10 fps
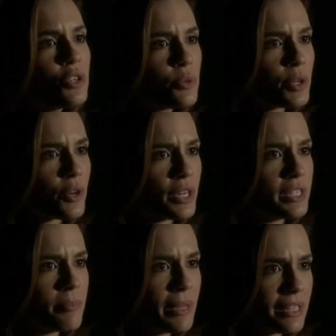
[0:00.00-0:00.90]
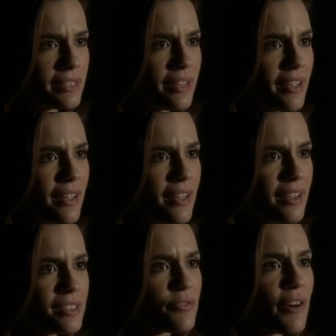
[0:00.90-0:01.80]
who you were going to meet.
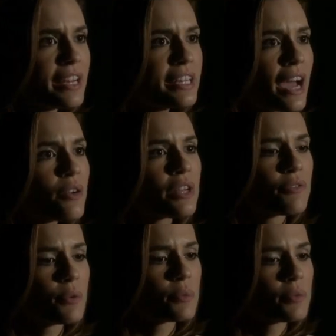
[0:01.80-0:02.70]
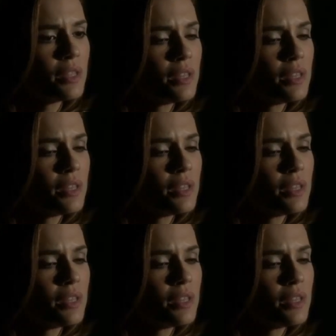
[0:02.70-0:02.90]
To find out if it...